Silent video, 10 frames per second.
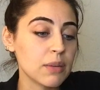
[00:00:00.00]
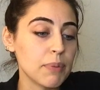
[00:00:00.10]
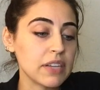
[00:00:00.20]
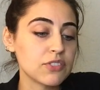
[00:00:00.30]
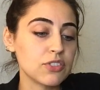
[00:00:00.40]
the
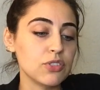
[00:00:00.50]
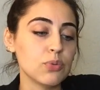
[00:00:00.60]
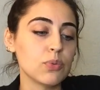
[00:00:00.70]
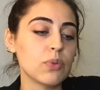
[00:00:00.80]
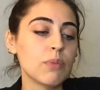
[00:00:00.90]
best to
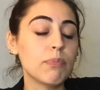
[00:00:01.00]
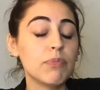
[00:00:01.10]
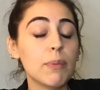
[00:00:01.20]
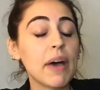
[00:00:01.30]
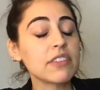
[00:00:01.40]
you
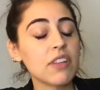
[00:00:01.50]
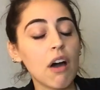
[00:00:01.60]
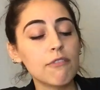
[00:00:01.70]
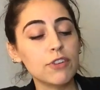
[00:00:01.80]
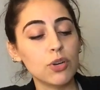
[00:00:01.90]
the best
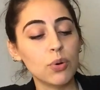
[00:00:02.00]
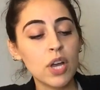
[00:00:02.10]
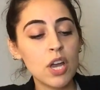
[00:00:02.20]
of you